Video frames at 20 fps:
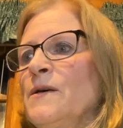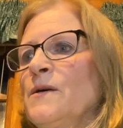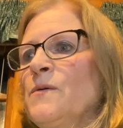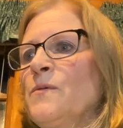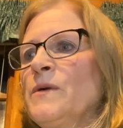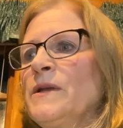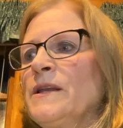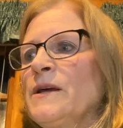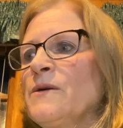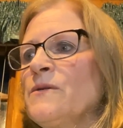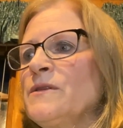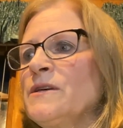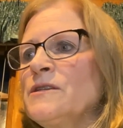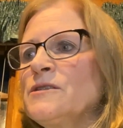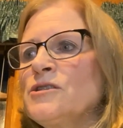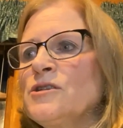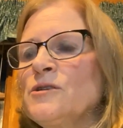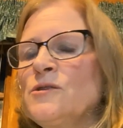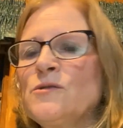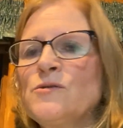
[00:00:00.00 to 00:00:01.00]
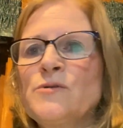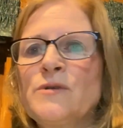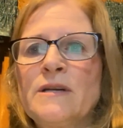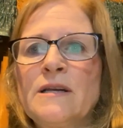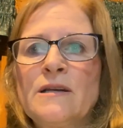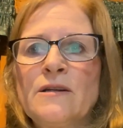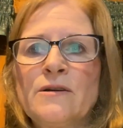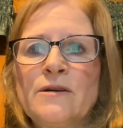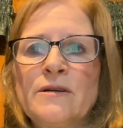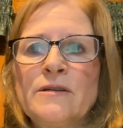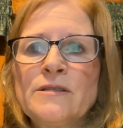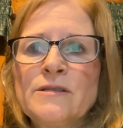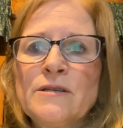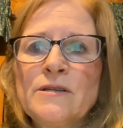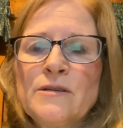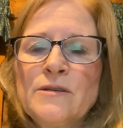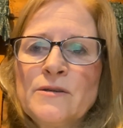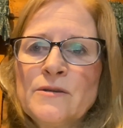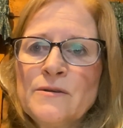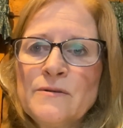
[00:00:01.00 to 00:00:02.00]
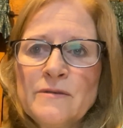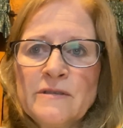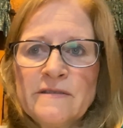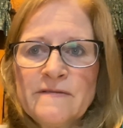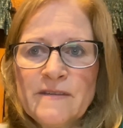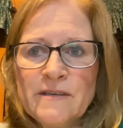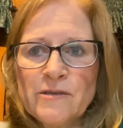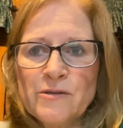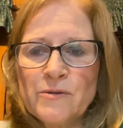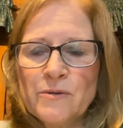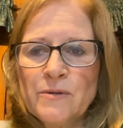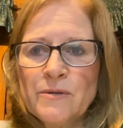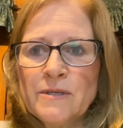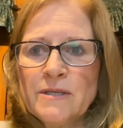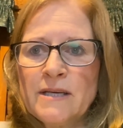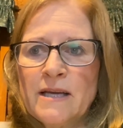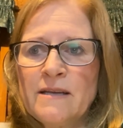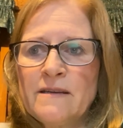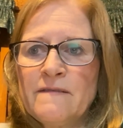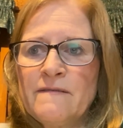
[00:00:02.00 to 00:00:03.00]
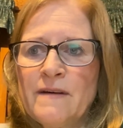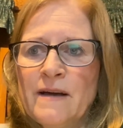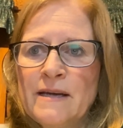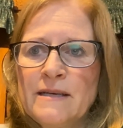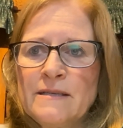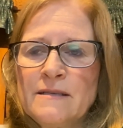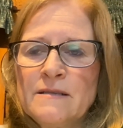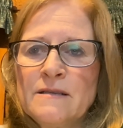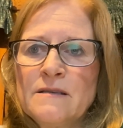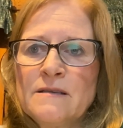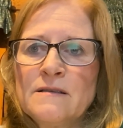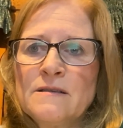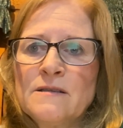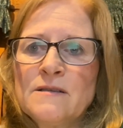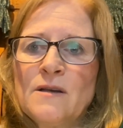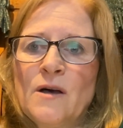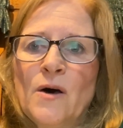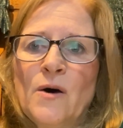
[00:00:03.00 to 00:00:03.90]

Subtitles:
We know that children learn to use visuals and devices